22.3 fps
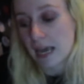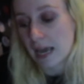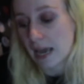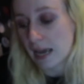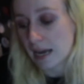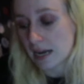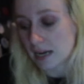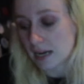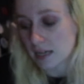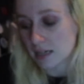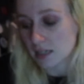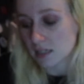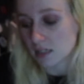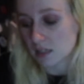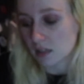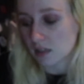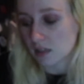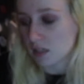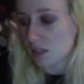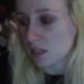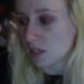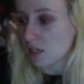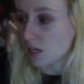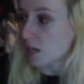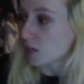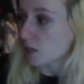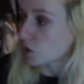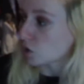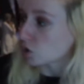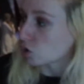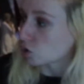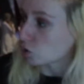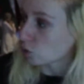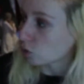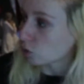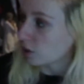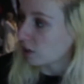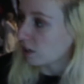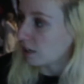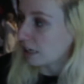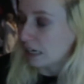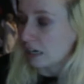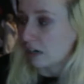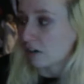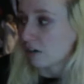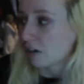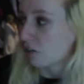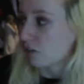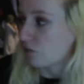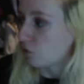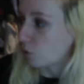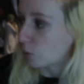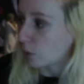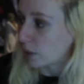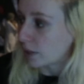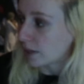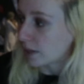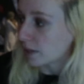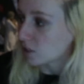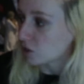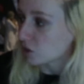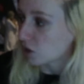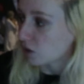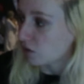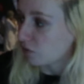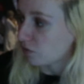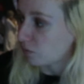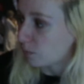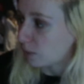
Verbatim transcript: And it is The Extraordinary Voyage of